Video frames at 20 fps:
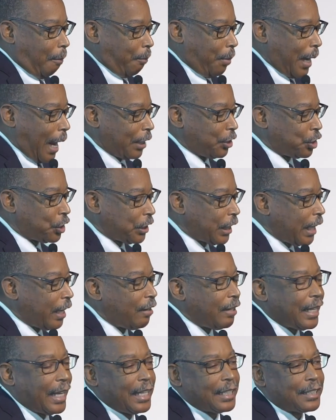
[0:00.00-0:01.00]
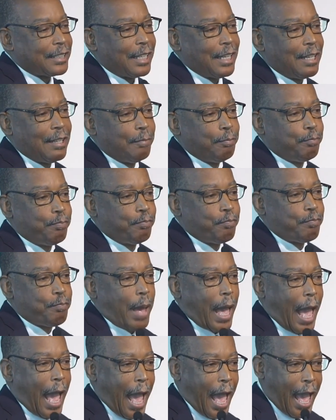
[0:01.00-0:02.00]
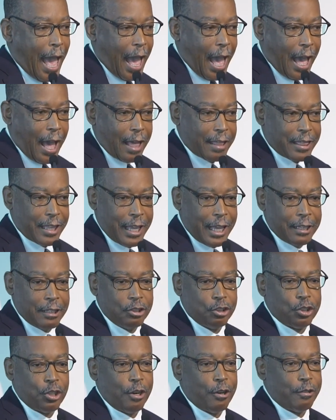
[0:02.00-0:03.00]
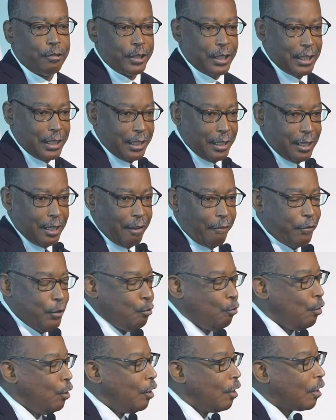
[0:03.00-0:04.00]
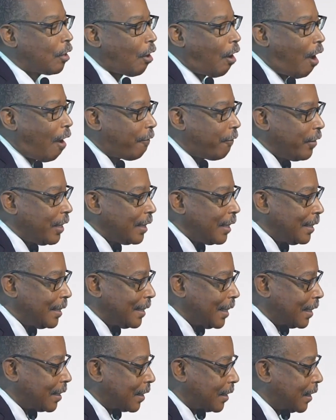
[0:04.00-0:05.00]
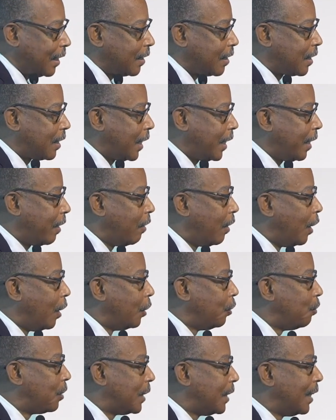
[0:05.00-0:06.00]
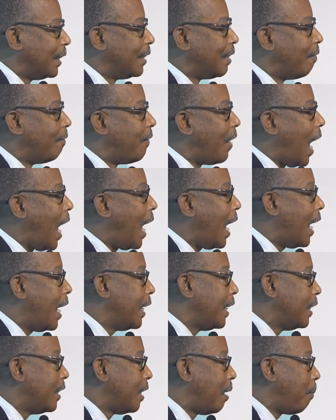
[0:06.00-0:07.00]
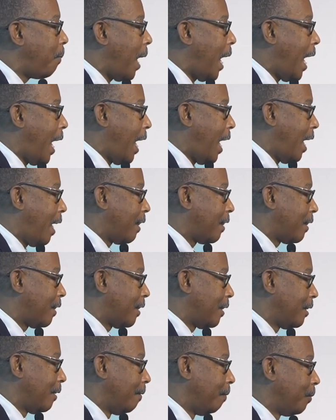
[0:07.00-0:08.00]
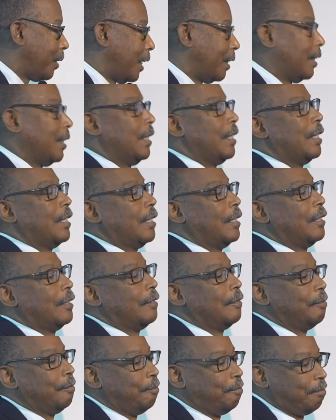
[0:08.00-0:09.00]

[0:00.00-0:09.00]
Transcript: But I share it as a path and a journey. And if you look off in the distance there, you see a divide in the path at the end.